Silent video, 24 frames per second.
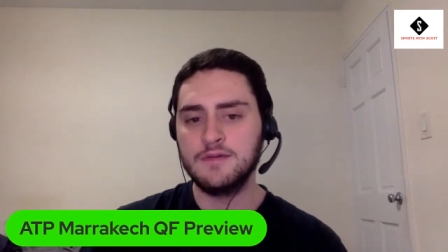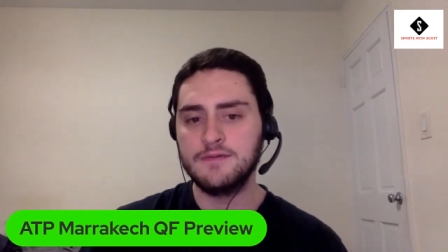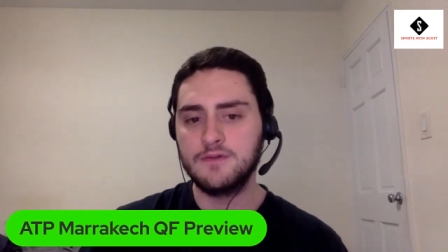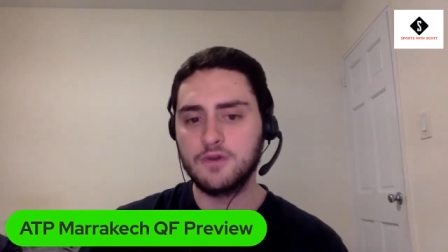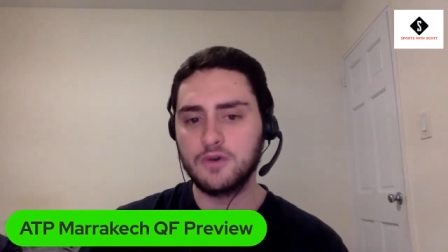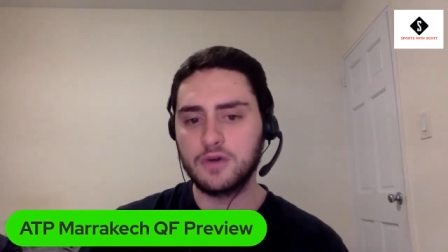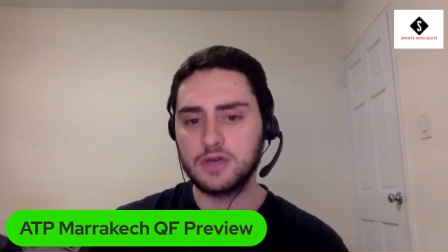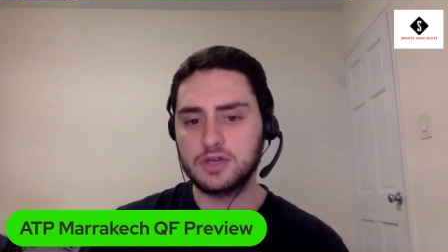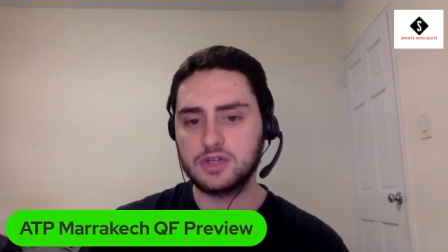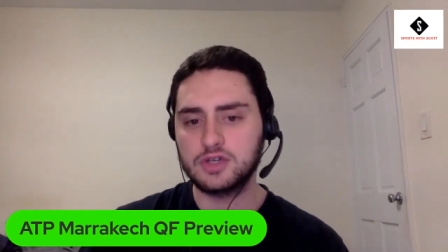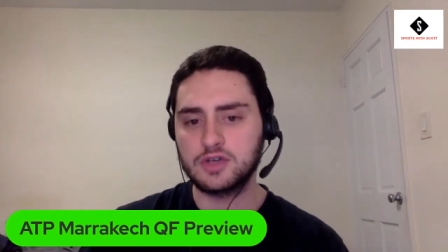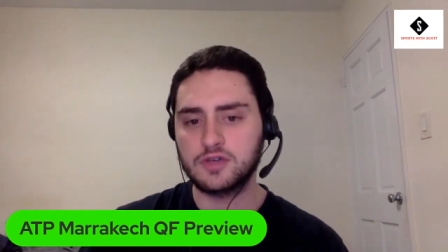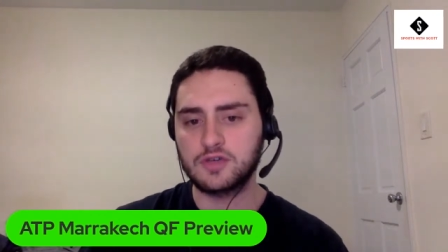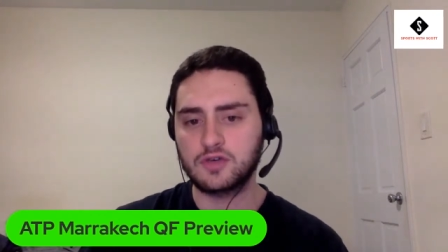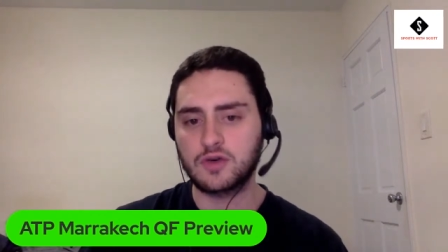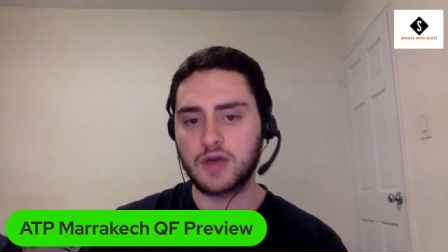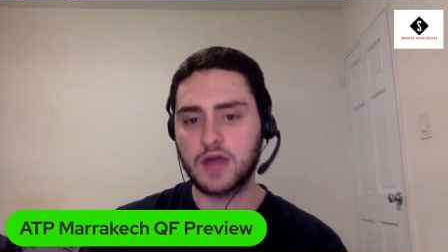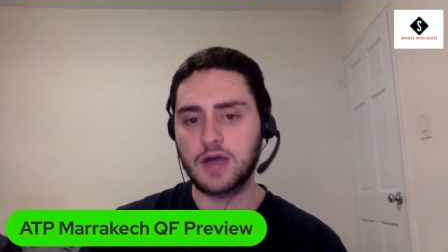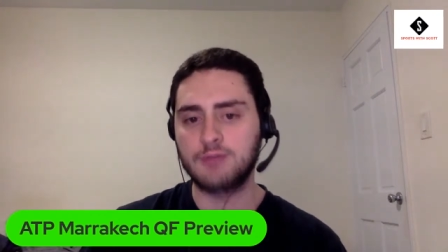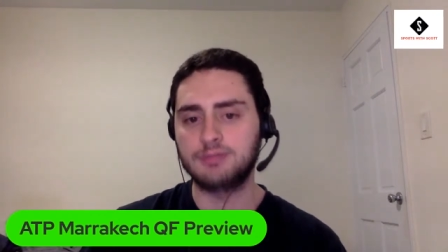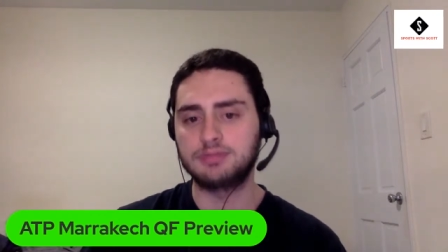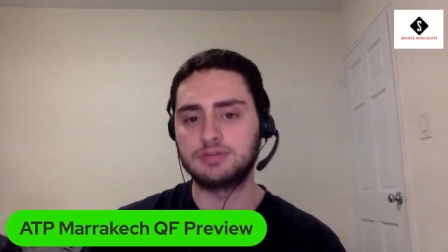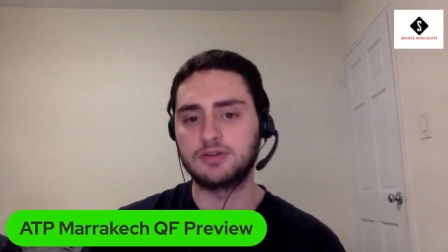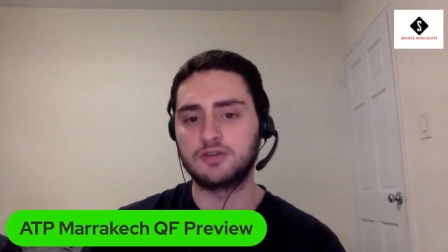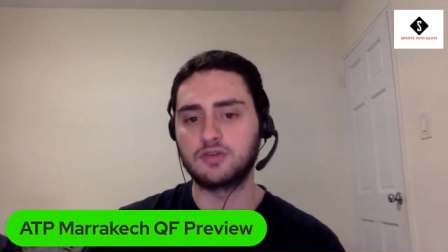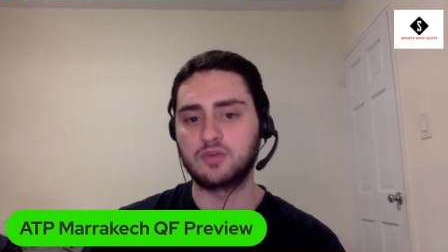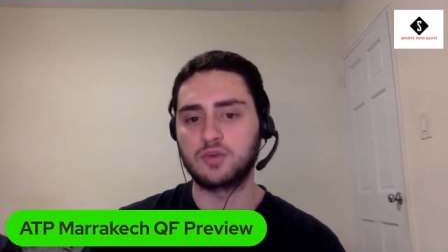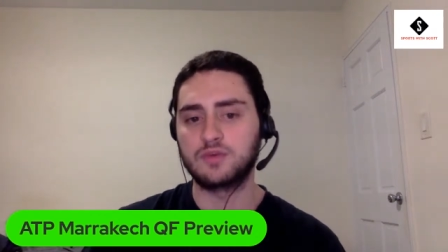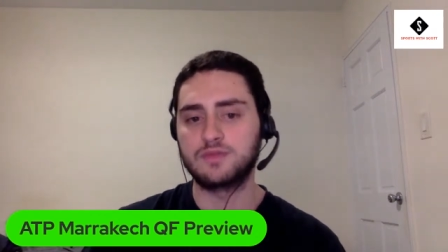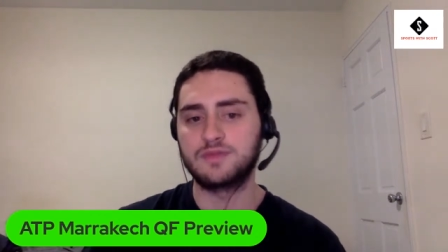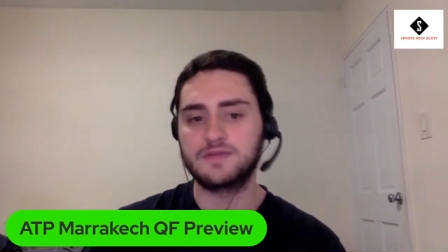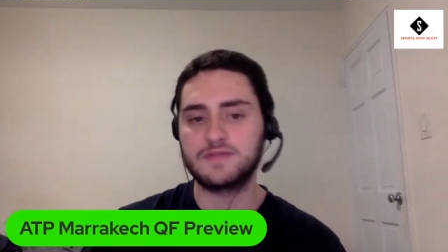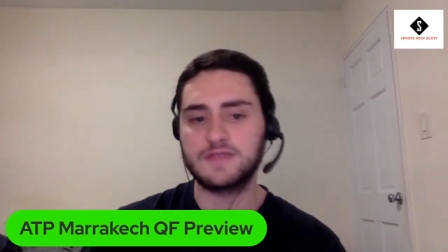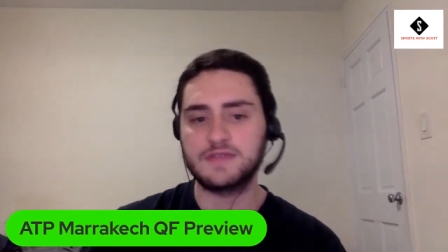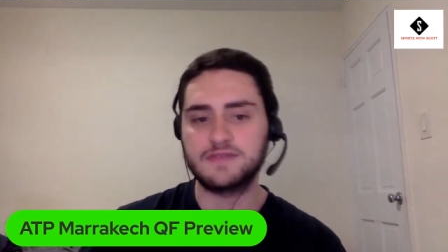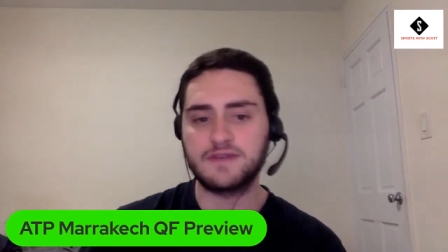Vukic is around plus
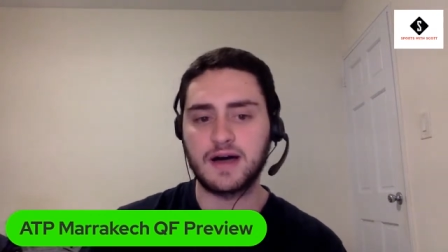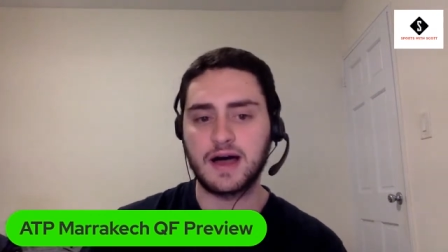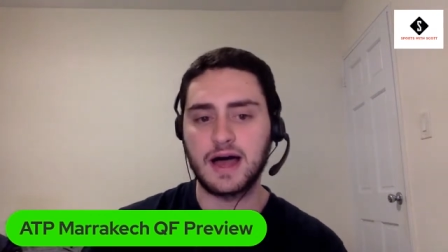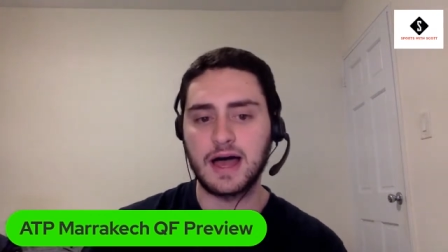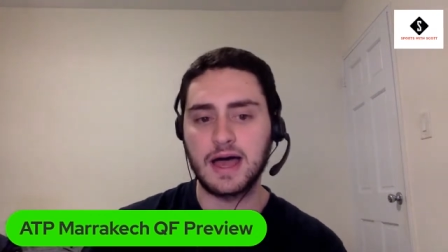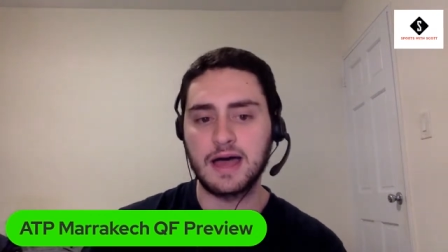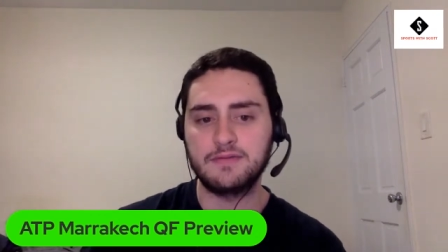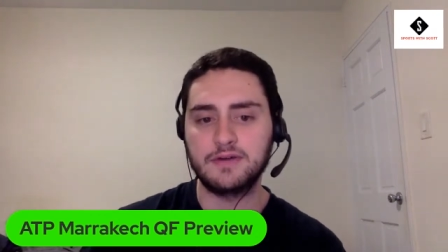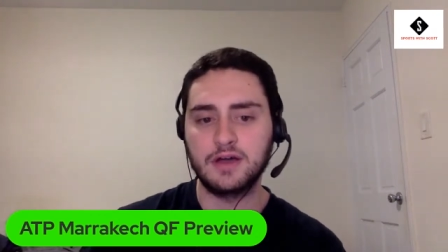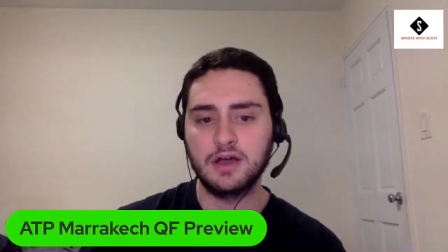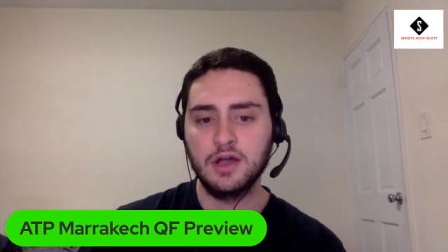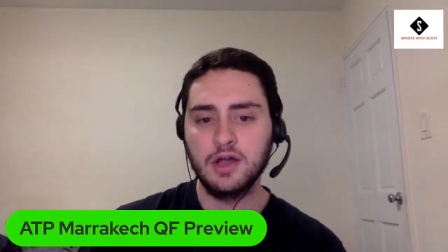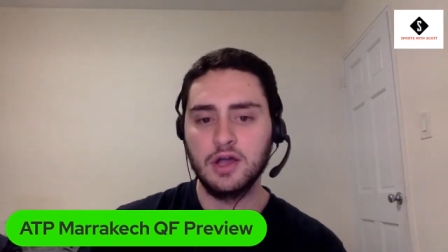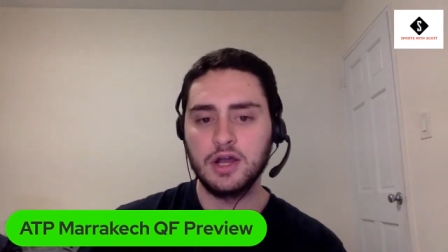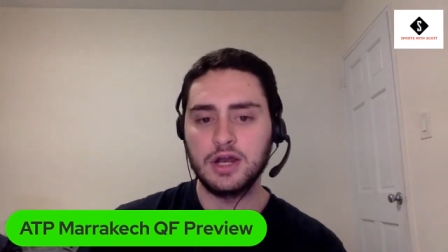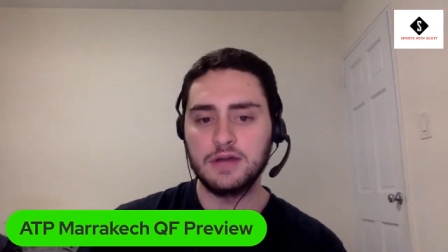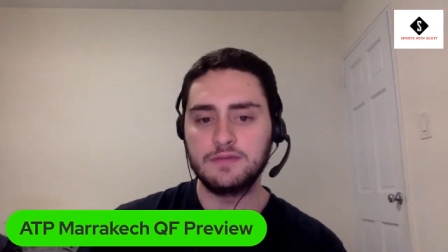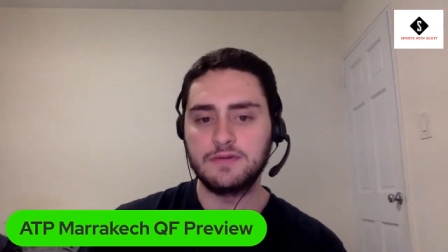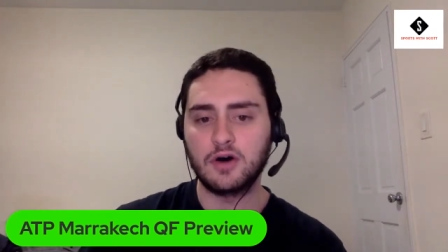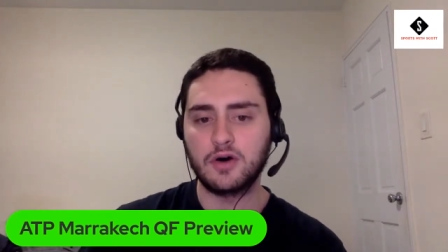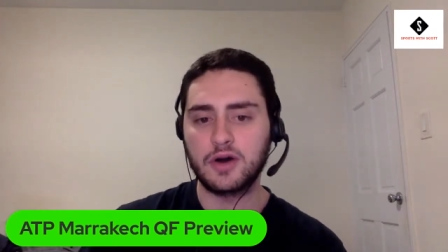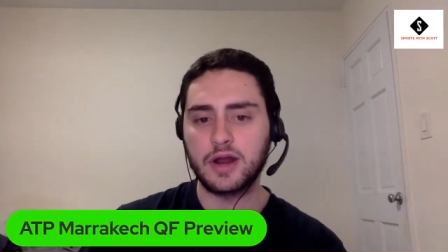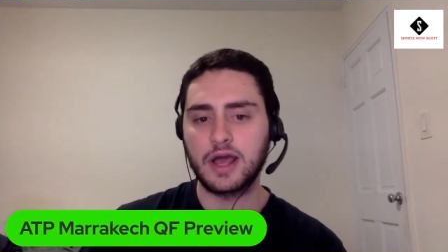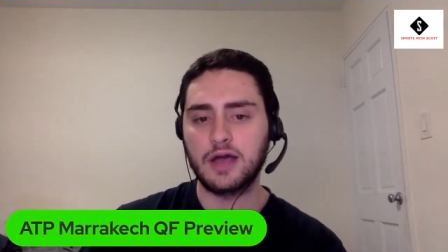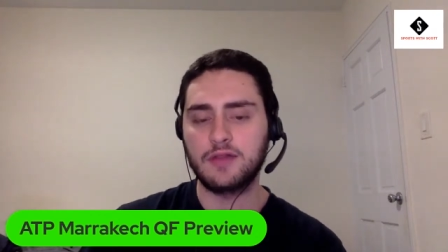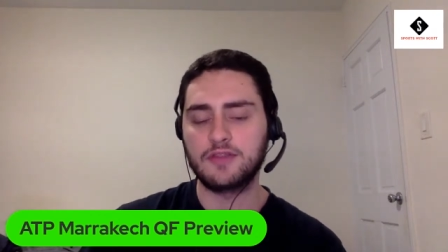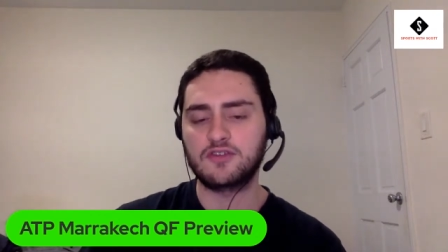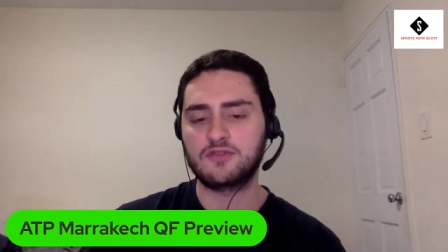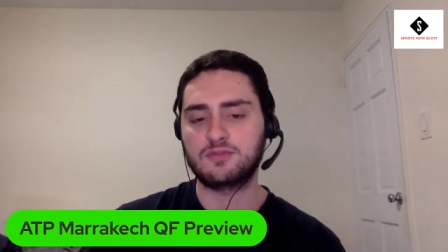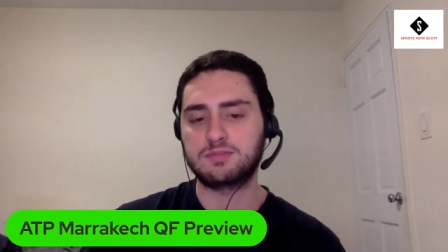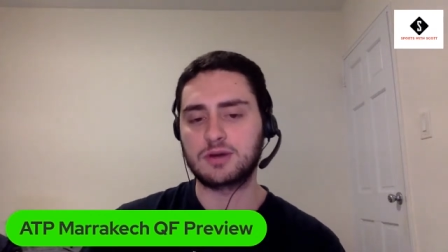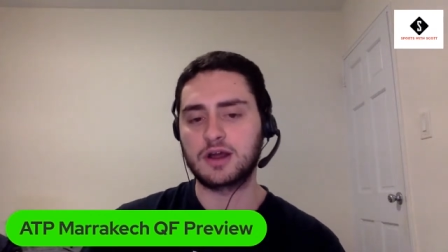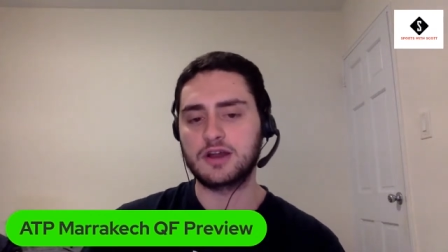155. Navone on the